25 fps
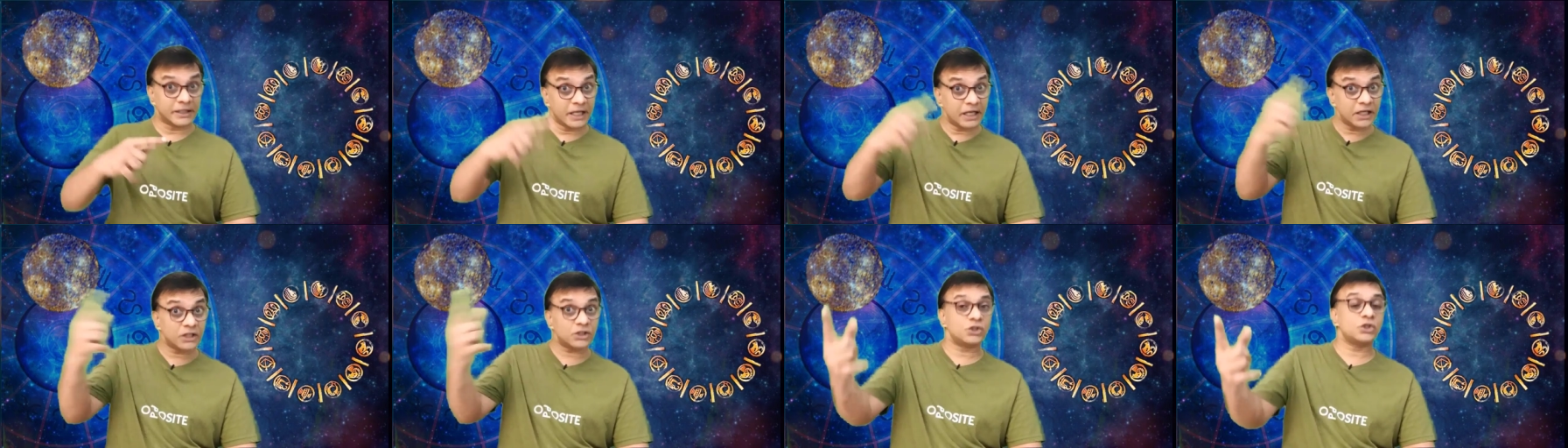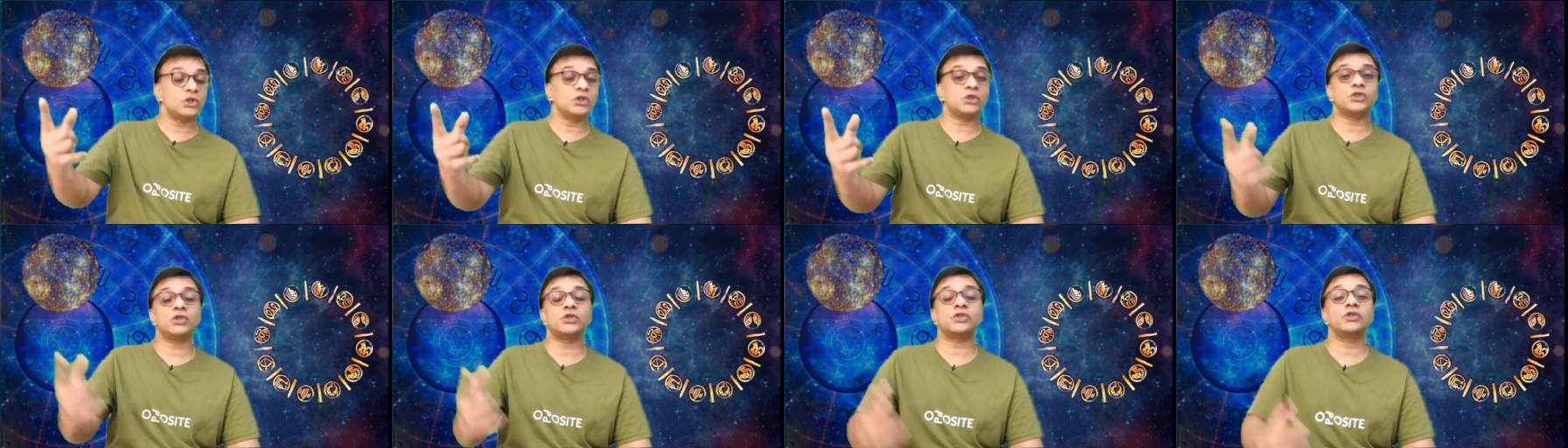these
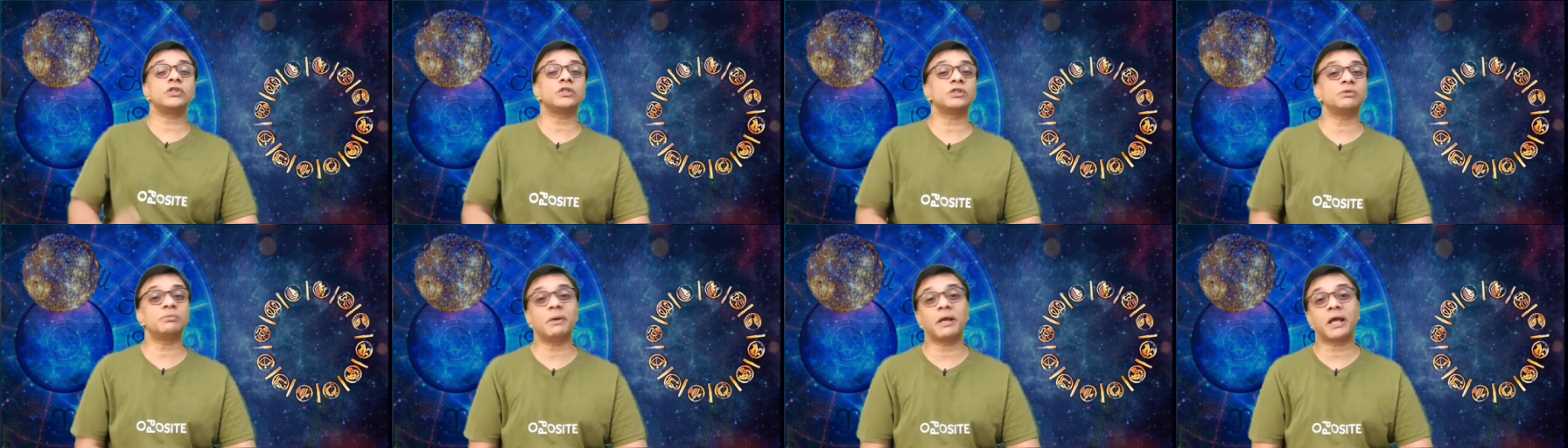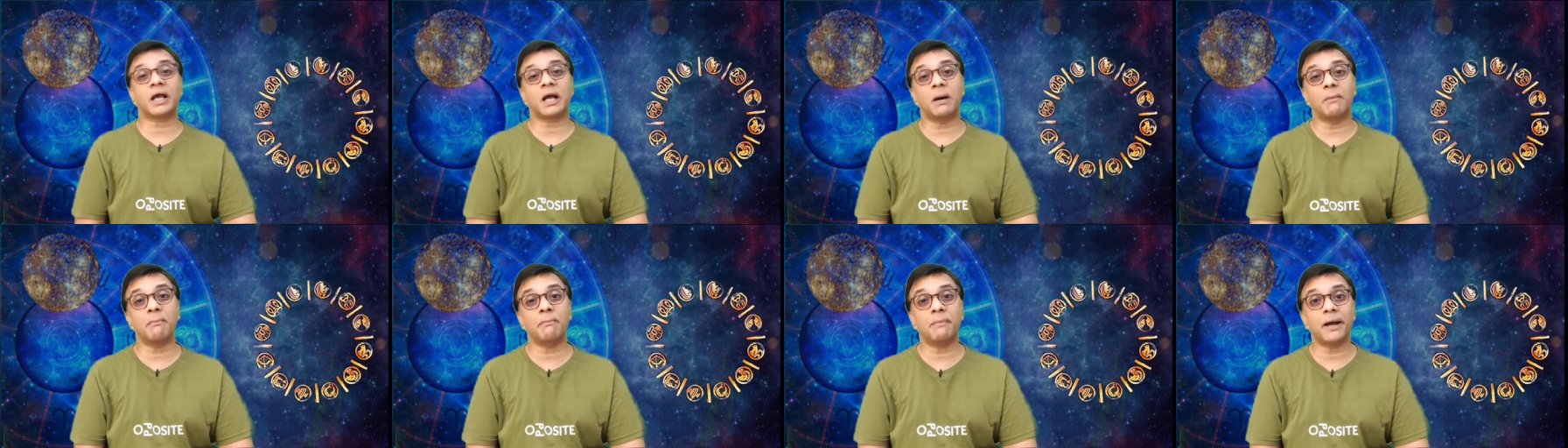decisions
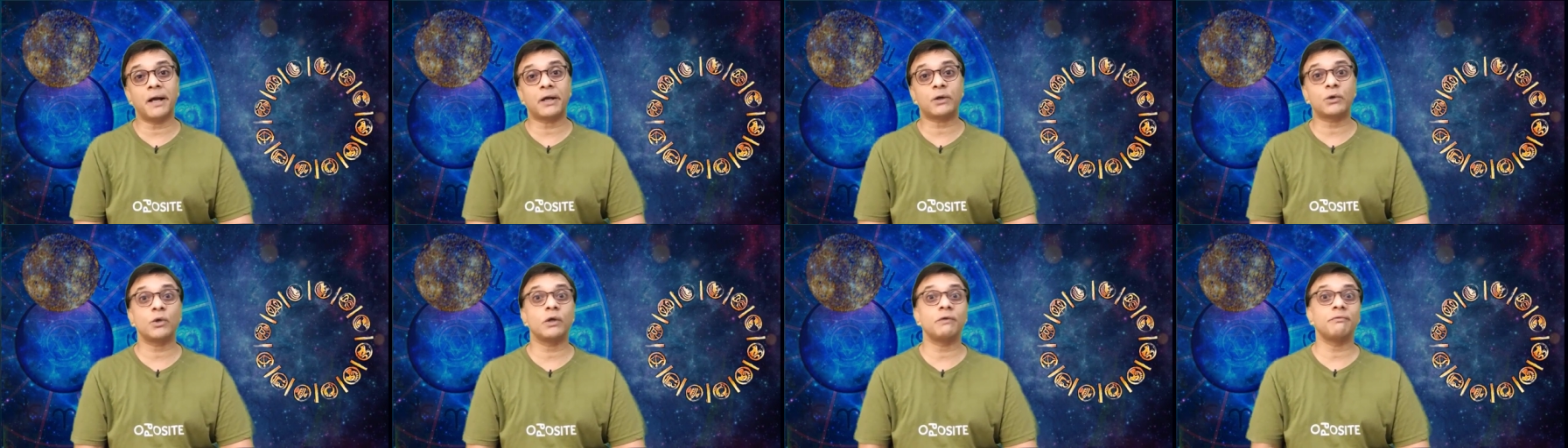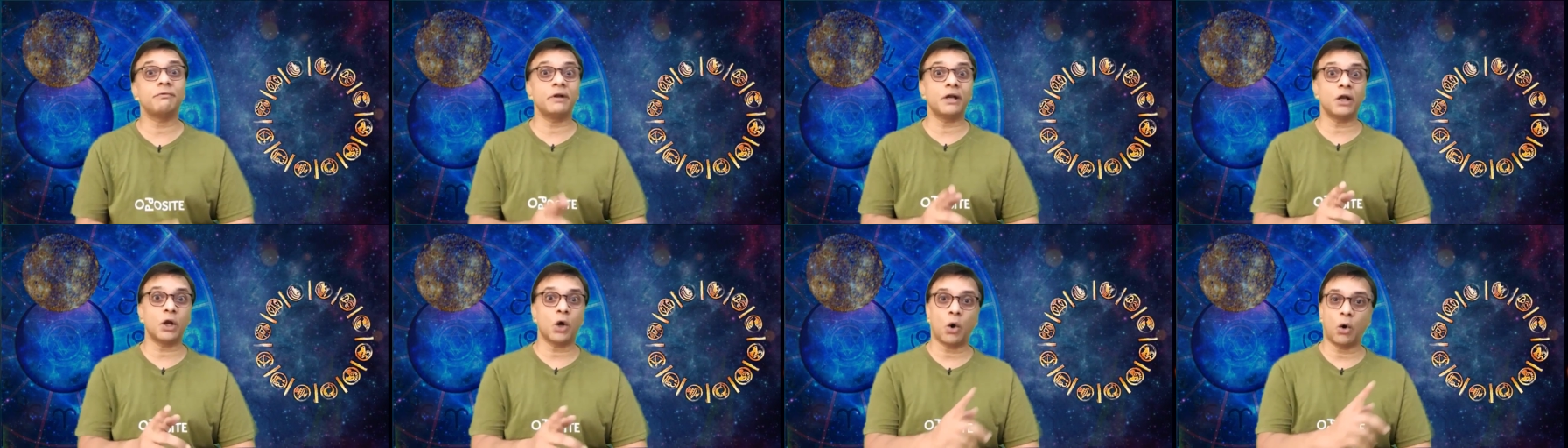may come back to
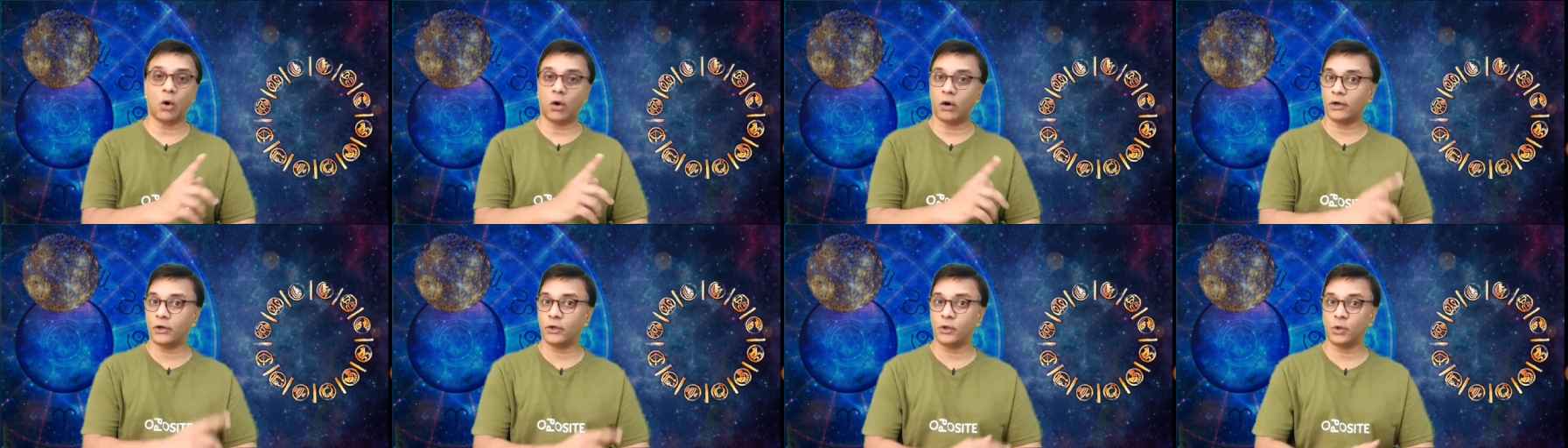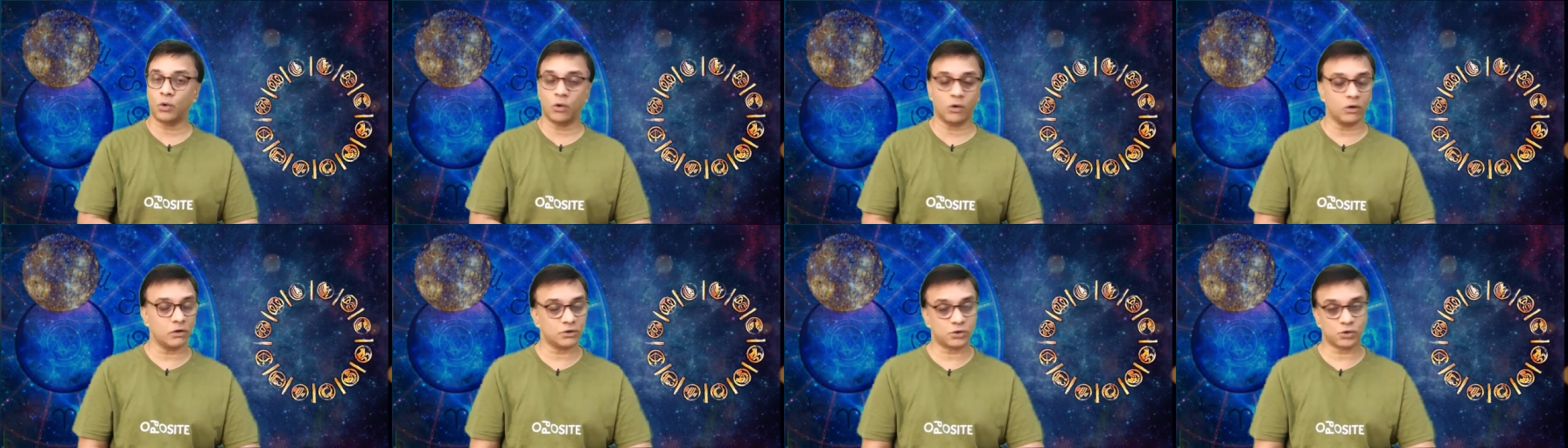even haunt
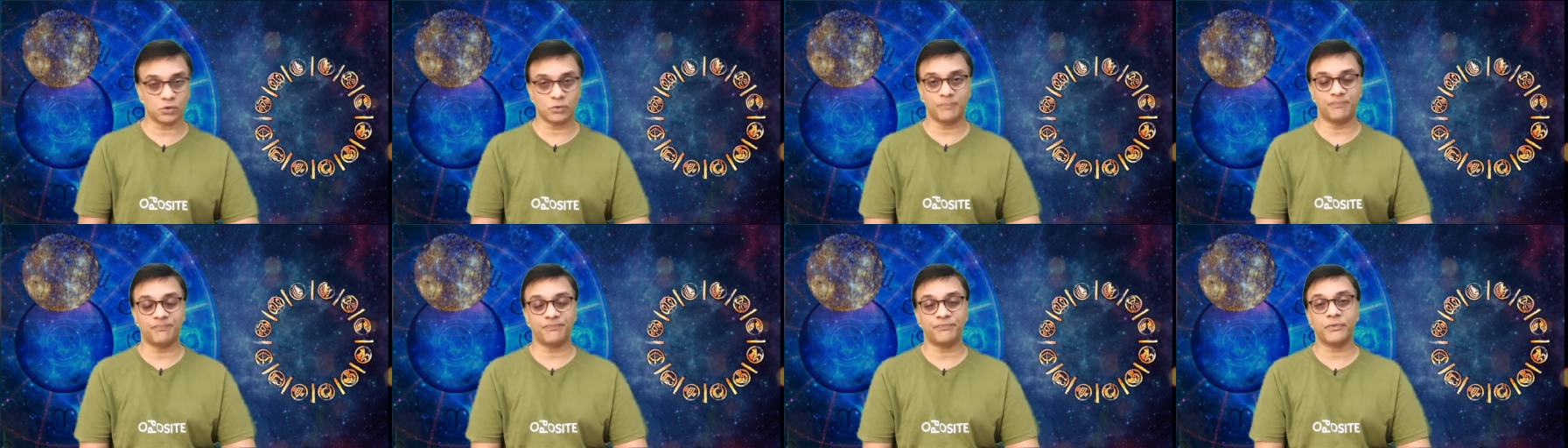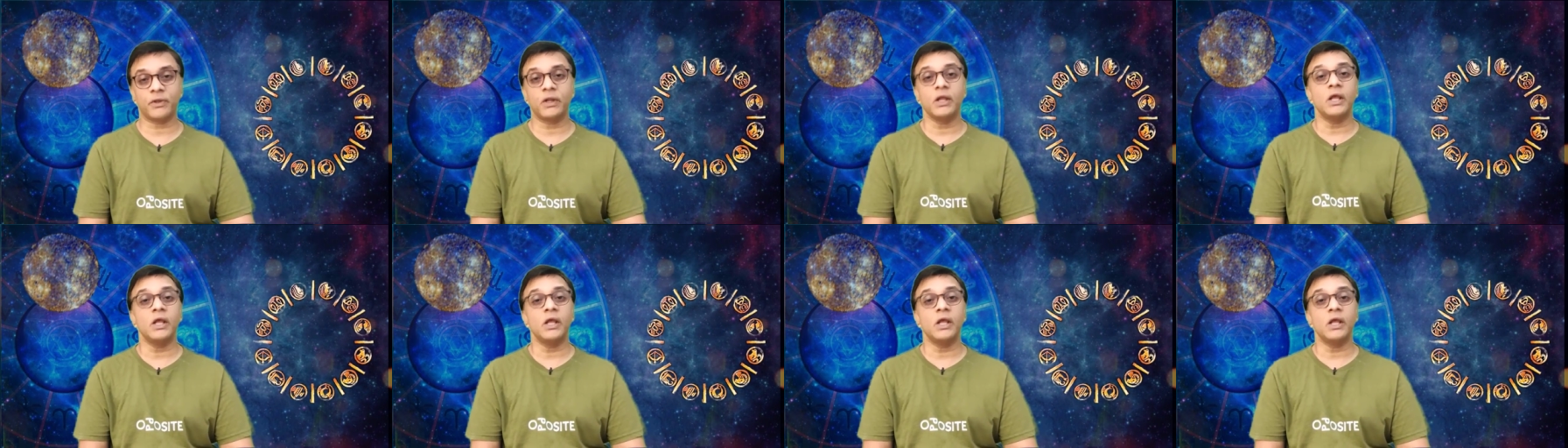you also.